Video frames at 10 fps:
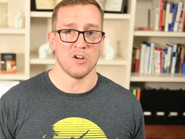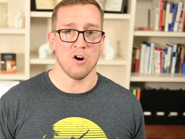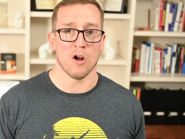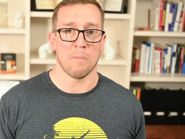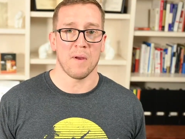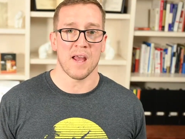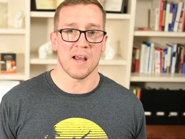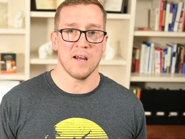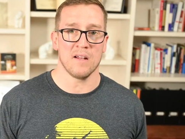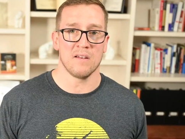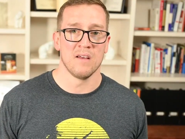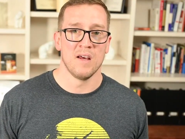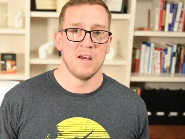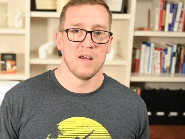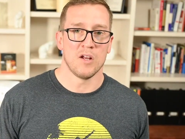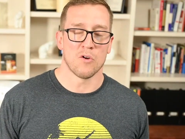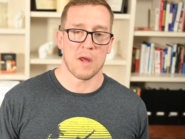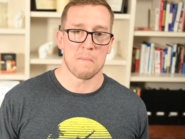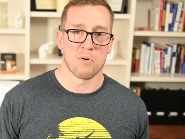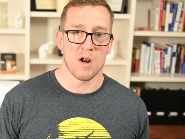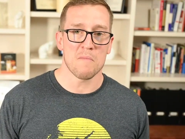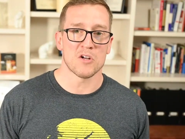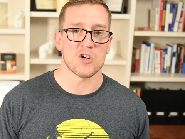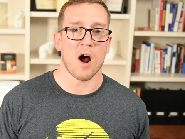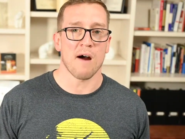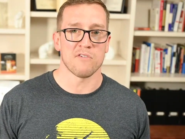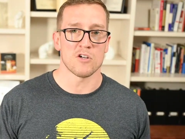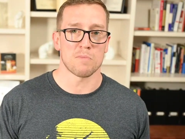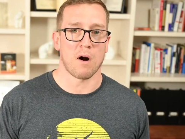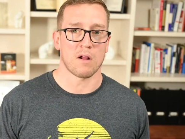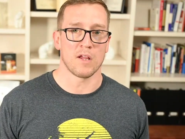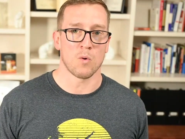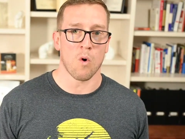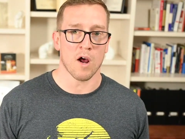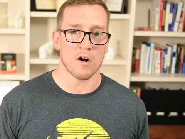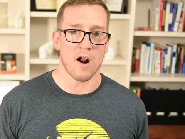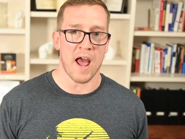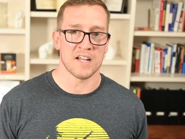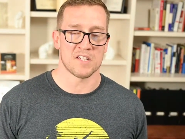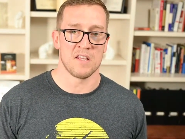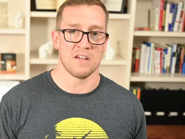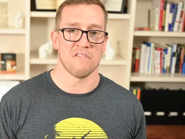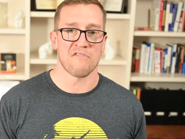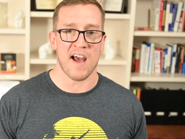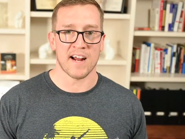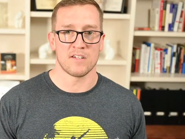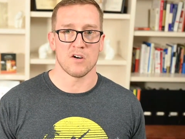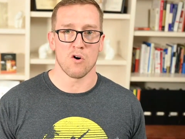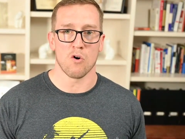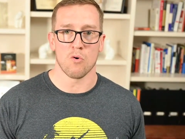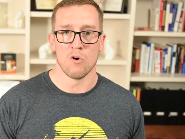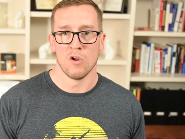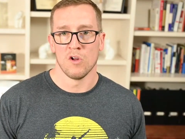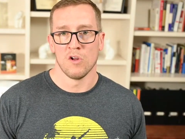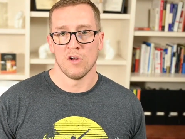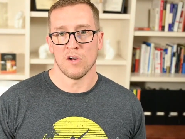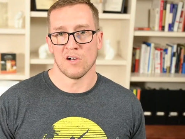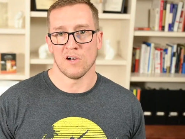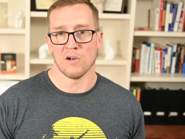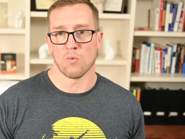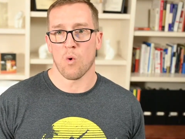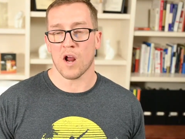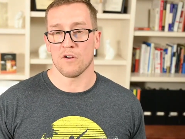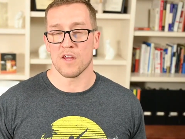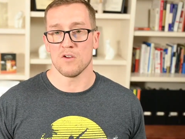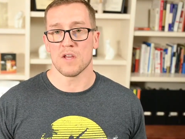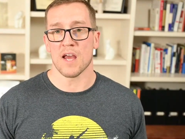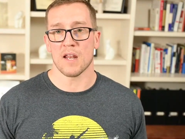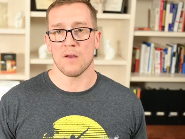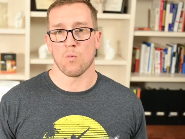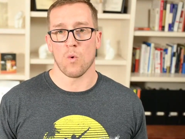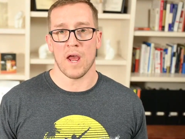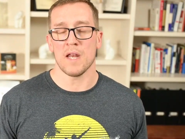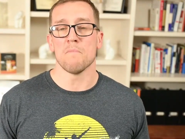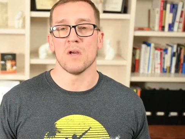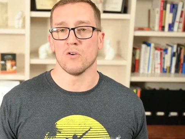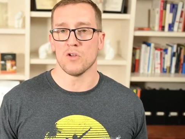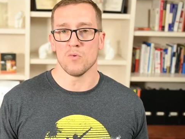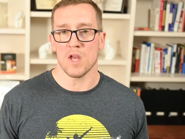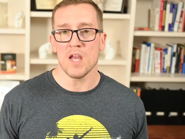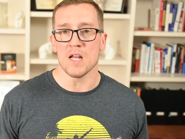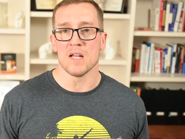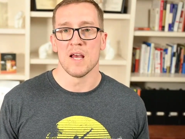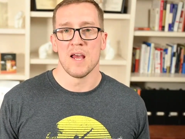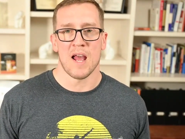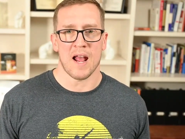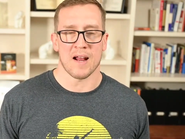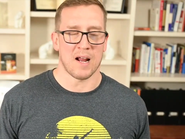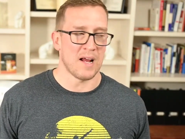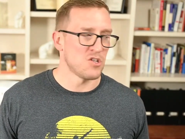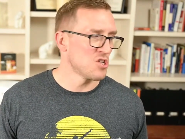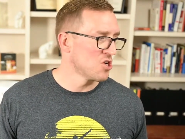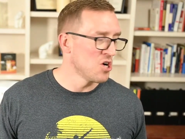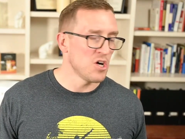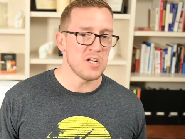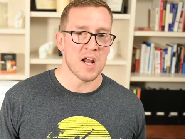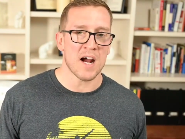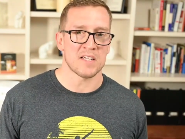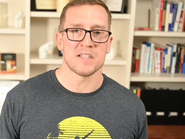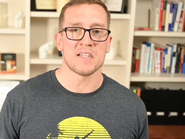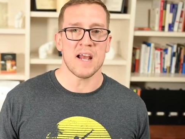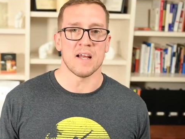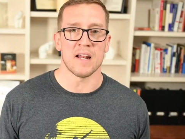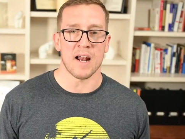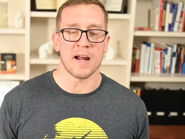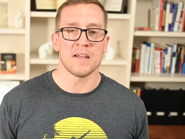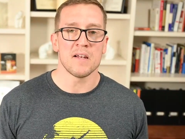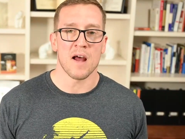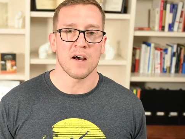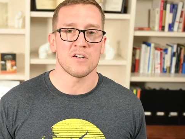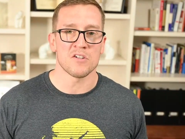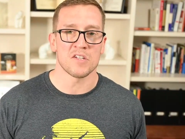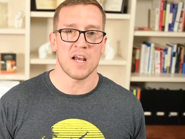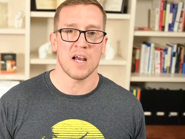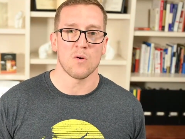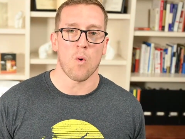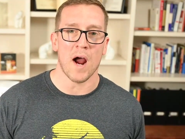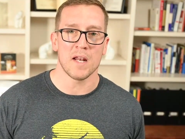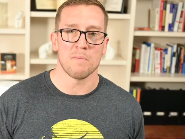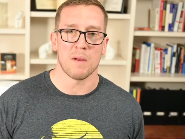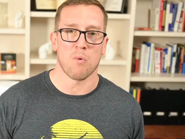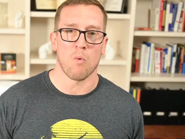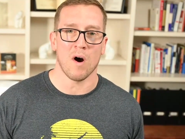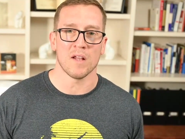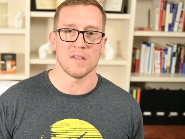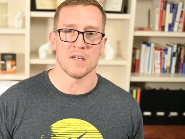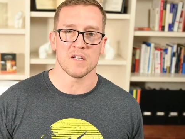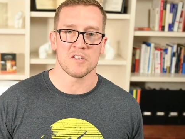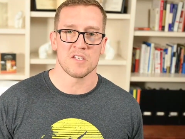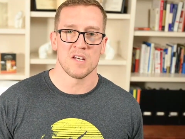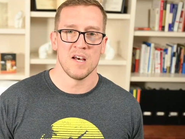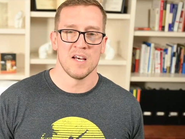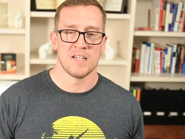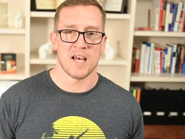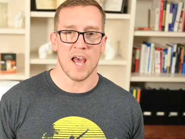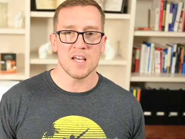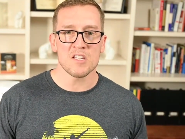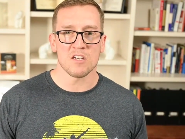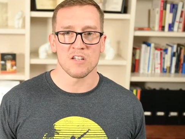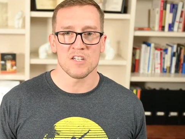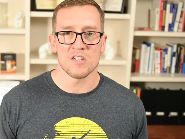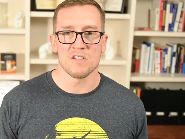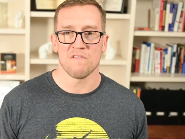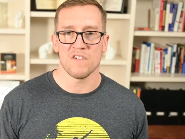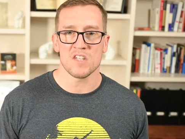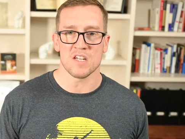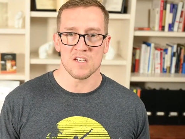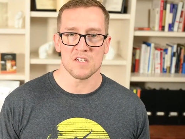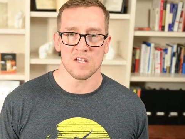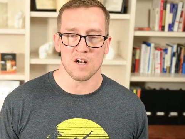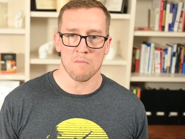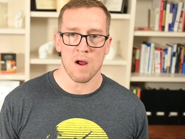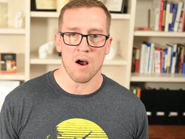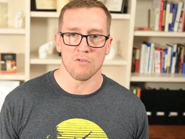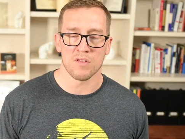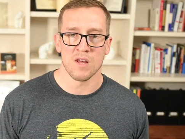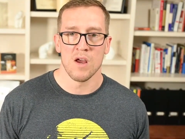Europe, and you know they pretty much offer sparkling water as the de facto uh, water that you get any meal you eat, and I just could not stand it. And I didn't understand why did people want this tasteless fizziness in their mouth.